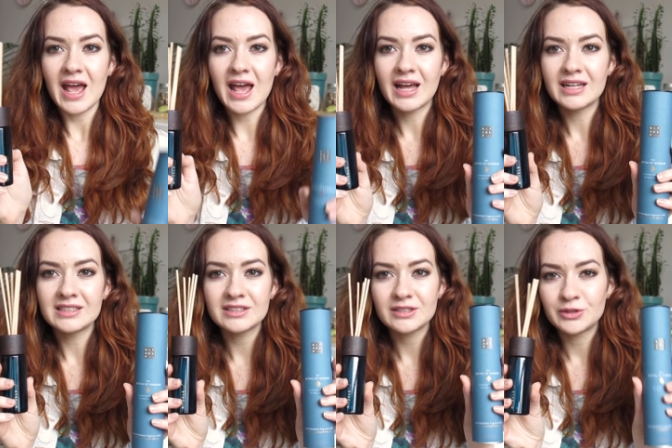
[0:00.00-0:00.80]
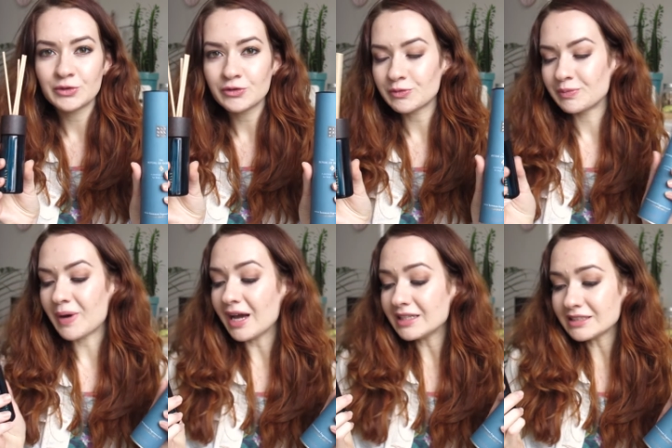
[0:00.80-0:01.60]
and you
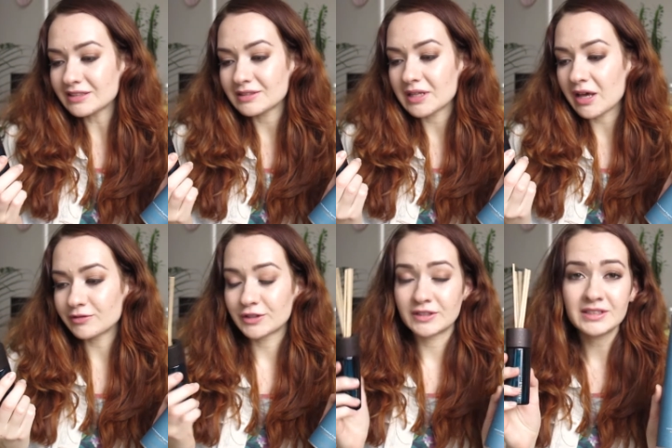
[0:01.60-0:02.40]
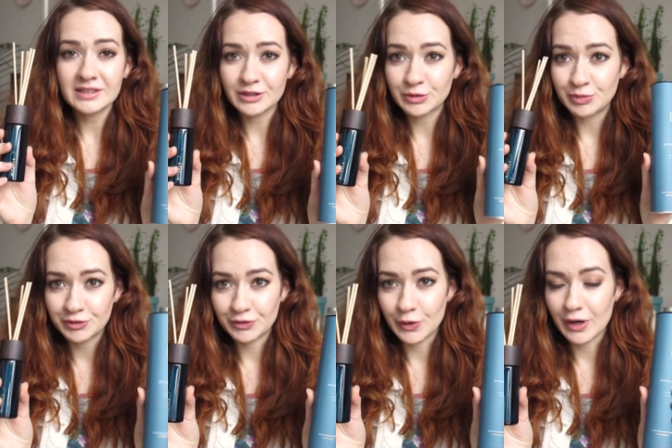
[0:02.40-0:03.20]
might have seen this
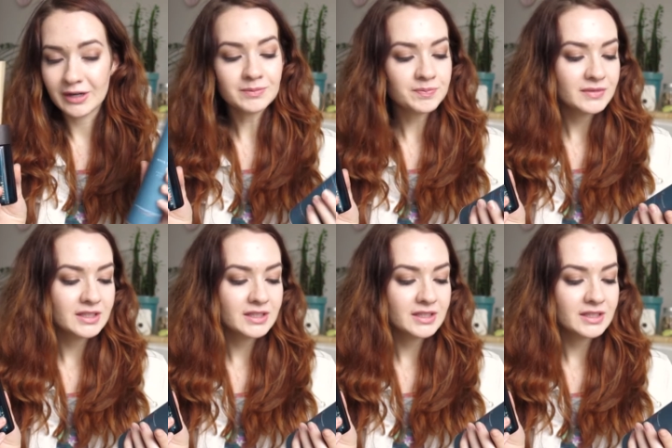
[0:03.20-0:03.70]
before.